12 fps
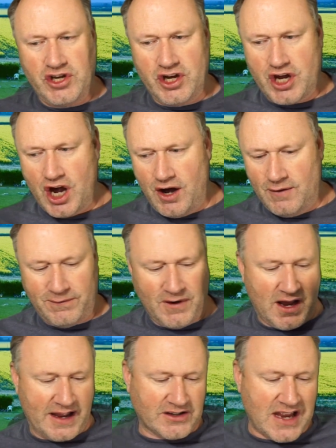you can't
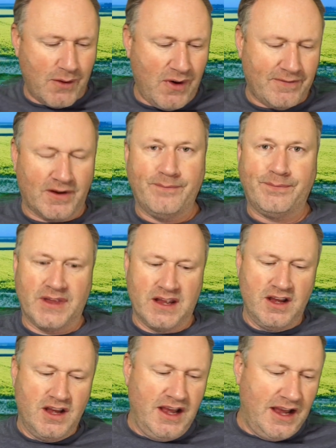fly it. However,
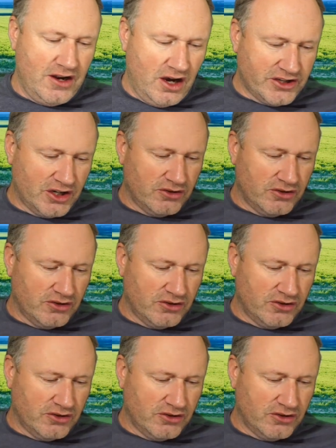in Article